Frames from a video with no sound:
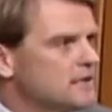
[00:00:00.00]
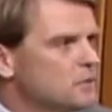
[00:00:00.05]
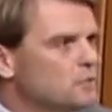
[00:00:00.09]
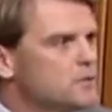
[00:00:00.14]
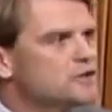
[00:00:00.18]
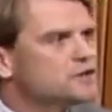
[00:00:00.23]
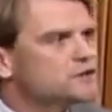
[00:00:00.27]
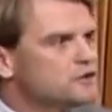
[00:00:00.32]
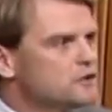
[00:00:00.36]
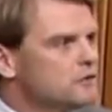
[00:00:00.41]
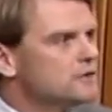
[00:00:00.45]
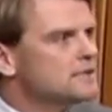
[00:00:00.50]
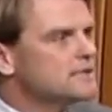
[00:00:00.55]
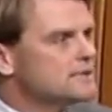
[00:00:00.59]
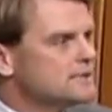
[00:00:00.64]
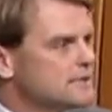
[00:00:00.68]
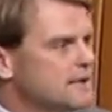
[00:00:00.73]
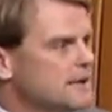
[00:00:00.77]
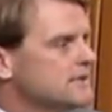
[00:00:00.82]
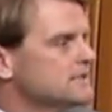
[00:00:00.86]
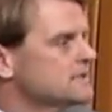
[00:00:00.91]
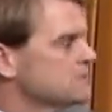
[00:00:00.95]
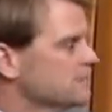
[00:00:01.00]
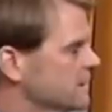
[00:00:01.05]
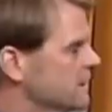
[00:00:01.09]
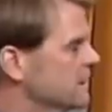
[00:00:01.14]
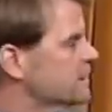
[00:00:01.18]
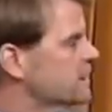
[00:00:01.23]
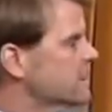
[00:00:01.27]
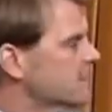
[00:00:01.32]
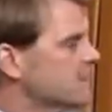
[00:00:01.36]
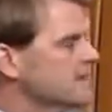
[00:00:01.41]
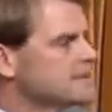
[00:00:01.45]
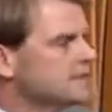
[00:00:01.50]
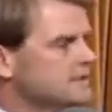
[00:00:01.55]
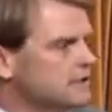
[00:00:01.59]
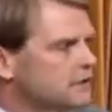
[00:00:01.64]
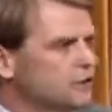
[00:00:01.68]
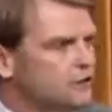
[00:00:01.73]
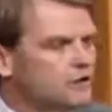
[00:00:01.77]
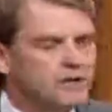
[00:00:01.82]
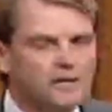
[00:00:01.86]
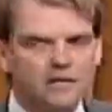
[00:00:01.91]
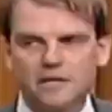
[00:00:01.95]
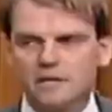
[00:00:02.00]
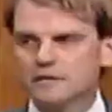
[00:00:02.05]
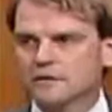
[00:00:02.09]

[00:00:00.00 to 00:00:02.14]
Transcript: that we shouldn't discuss military and security